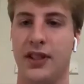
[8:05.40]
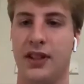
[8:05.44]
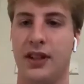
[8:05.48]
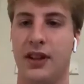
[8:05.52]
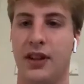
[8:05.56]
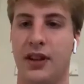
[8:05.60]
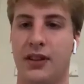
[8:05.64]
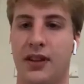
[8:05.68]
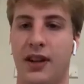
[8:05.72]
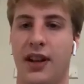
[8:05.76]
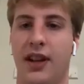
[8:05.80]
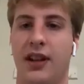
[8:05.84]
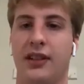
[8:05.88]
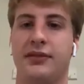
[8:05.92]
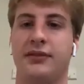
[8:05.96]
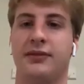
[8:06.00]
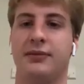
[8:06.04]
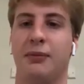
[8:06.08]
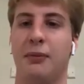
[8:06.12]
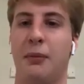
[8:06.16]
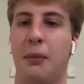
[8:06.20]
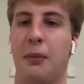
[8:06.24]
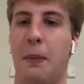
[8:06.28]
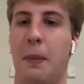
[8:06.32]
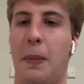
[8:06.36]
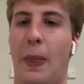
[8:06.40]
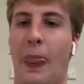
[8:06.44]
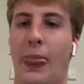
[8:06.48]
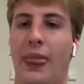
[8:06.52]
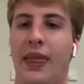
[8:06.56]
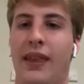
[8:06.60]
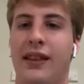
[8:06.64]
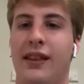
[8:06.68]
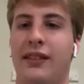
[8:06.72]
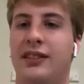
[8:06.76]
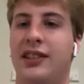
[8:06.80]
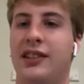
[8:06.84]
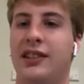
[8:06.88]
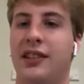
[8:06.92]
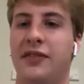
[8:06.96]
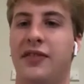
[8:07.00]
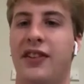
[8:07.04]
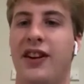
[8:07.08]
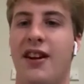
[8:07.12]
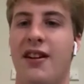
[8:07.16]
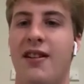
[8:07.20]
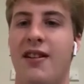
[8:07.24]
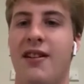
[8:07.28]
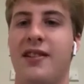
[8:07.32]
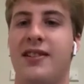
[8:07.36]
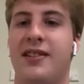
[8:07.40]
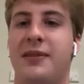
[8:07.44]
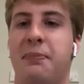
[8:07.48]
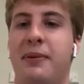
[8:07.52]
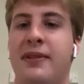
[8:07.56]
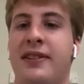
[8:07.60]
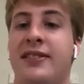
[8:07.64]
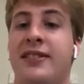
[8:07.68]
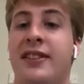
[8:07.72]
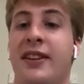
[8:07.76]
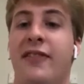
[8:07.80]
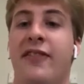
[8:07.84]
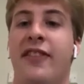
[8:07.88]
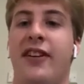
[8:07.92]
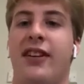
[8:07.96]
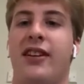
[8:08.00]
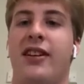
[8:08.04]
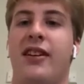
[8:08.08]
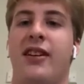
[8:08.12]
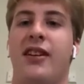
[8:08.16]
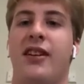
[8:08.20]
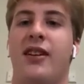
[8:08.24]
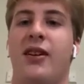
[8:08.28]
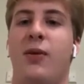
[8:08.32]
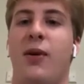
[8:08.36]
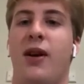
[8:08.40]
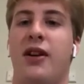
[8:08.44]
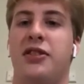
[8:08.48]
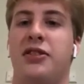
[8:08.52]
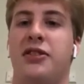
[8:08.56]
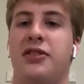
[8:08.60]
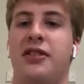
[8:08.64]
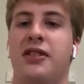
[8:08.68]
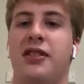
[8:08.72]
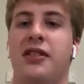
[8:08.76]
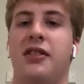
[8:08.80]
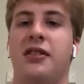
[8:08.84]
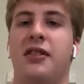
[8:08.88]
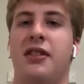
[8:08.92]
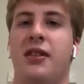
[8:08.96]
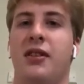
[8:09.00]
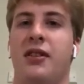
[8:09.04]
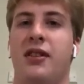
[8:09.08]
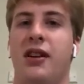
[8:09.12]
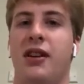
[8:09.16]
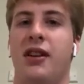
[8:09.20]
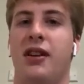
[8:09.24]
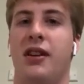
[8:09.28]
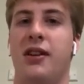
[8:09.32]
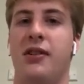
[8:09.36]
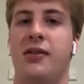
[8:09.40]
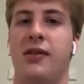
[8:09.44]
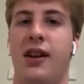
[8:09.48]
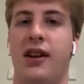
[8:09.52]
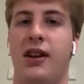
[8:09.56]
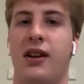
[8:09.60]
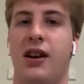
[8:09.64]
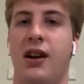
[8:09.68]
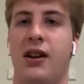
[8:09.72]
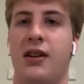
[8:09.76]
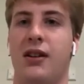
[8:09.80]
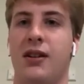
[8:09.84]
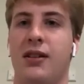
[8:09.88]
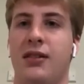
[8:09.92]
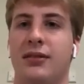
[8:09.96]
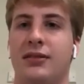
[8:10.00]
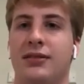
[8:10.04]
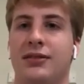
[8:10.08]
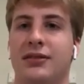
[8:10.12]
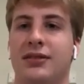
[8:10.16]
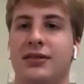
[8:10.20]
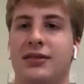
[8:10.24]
Okay. This is a very specific question. Okay, are you ready, Connor?